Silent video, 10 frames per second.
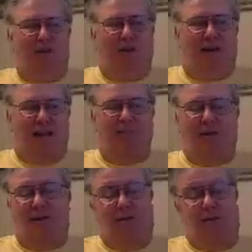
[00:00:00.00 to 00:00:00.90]
that let me
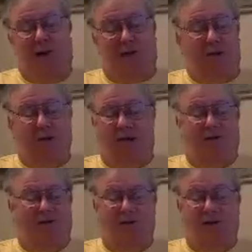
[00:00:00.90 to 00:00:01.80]
know right quick
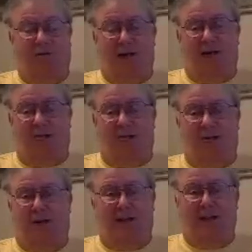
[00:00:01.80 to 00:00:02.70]
there's no way in the world.